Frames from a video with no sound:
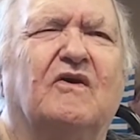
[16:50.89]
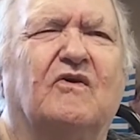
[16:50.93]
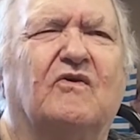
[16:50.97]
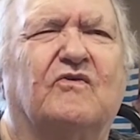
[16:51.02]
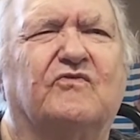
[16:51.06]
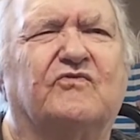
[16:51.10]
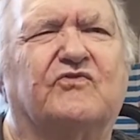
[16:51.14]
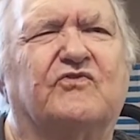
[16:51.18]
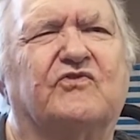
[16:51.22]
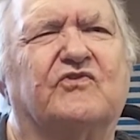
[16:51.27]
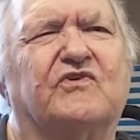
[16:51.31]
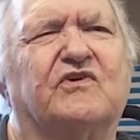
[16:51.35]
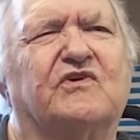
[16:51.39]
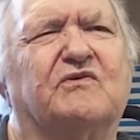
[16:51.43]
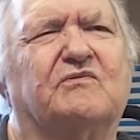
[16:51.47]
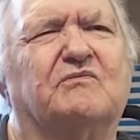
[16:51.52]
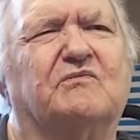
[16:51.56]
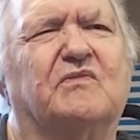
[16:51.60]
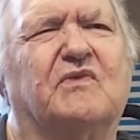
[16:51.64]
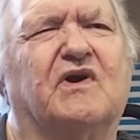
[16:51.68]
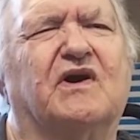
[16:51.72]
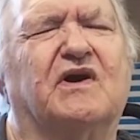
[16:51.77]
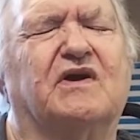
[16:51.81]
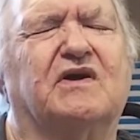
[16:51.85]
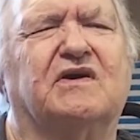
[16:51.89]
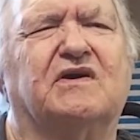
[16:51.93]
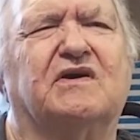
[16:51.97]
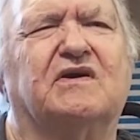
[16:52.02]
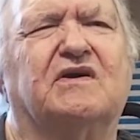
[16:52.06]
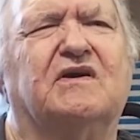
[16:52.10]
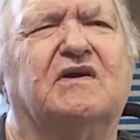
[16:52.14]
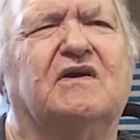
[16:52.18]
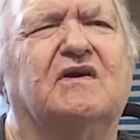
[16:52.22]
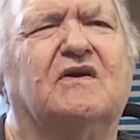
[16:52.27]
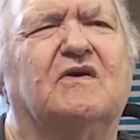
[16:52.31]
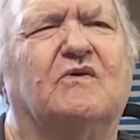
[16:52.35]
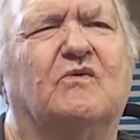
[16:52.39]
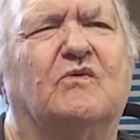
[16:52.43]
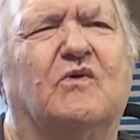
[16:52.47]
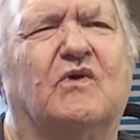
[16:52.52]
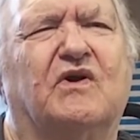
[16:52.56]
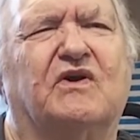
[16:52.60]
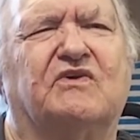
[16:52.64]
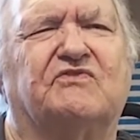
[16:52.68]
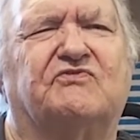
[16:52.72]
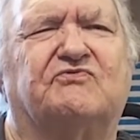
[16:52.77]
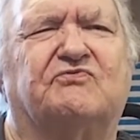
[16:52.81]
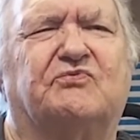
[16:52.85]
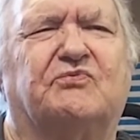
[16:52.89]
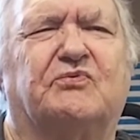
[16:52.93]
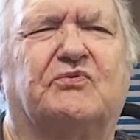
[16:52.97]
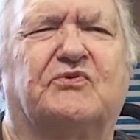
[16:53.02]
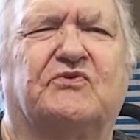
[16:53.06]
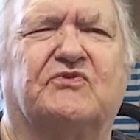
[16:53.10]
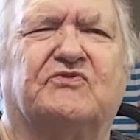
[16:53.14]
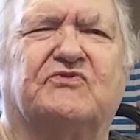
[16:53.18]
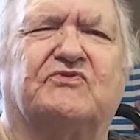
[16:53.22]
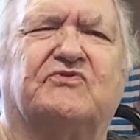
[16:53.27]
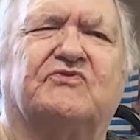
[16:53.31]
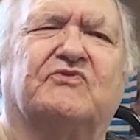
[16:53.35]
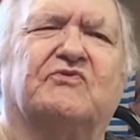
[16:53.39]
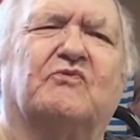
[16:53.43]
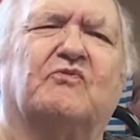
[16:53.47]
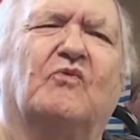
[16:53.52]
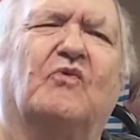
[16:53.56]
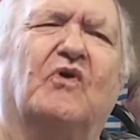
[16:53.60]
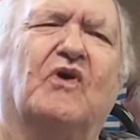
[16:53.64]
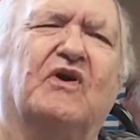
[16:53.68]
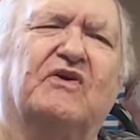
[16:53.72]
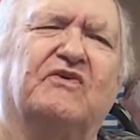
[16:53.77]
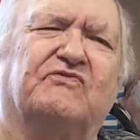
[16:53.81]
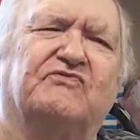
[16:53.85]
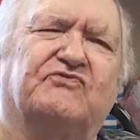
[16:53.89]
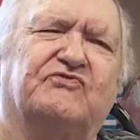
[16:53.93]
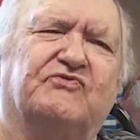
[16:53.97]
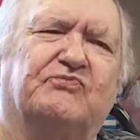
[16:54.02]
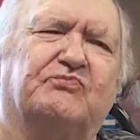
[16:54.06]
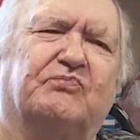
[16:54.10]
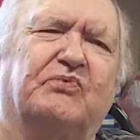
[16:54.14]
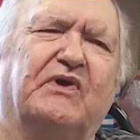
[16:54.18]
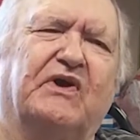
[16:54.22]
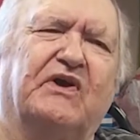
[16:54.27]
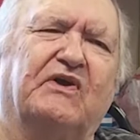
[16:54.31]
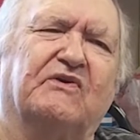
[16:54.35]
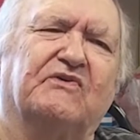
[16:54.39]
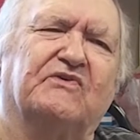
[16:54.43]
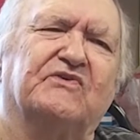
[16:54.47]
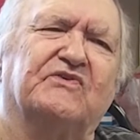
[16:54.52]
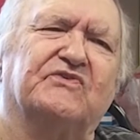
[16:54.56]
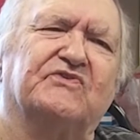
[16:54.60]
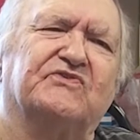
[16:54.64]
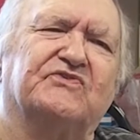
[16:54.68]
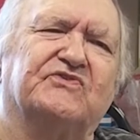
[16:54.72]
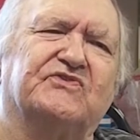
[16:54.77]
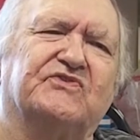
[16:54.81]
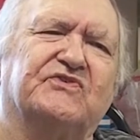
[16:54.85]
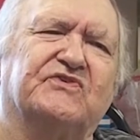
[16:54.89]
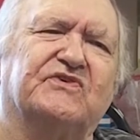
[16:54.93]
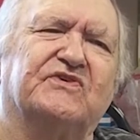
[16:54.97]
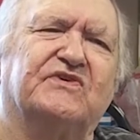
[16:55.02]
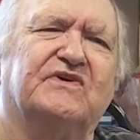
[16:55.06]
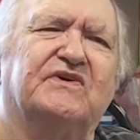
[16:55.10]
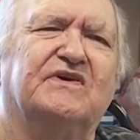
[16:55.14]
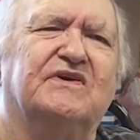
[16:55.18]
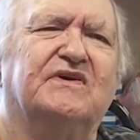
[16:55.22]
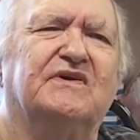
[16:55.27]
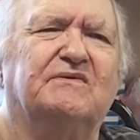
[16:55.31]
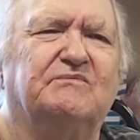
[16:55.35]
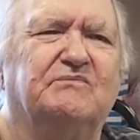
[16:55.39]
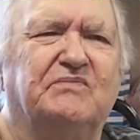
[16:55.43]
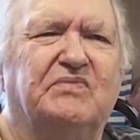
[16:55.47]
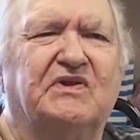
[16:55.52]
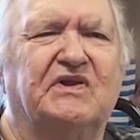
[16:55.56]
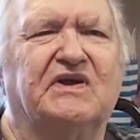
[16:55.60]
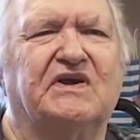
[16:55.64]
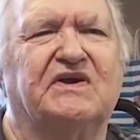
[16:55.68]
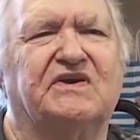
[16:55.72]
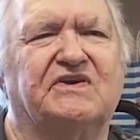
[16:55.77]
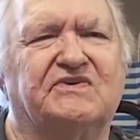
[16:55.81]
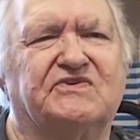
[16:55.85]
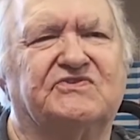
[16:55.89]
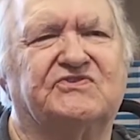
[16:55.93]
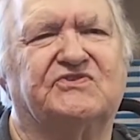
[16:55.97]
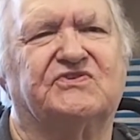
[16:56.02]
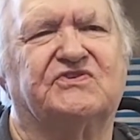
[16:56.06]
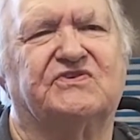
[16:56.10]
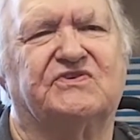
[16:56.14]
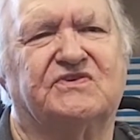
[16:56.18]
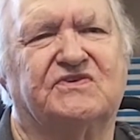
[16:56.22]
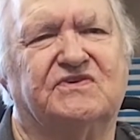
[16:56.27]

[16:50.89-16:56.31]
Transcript: over at my wife's wife's parents' place.